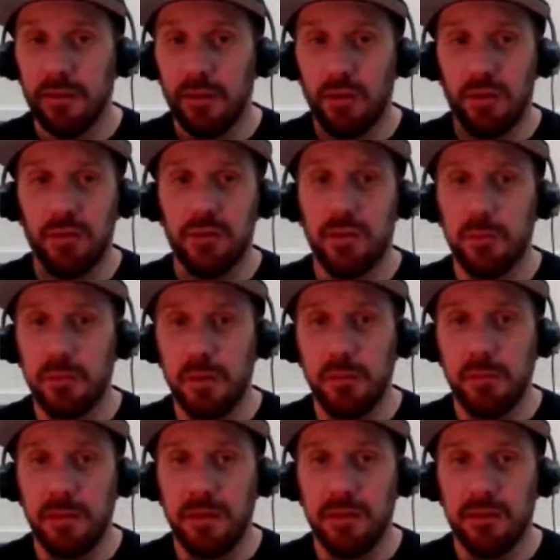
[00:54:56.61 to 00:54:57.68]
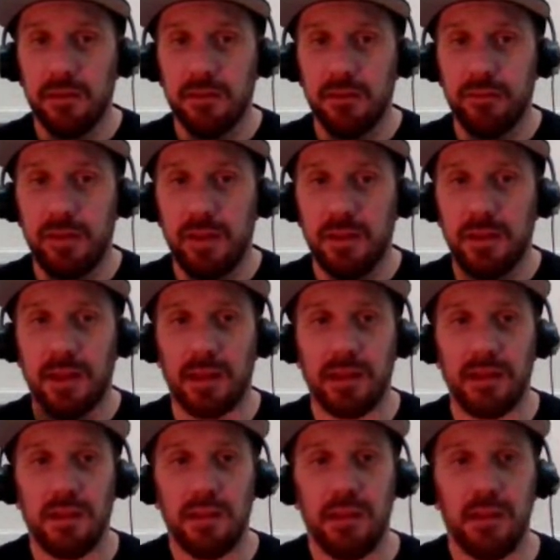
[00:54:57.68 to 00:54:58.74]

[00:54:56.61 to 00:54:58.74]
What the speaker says: on WWE and stuff like that.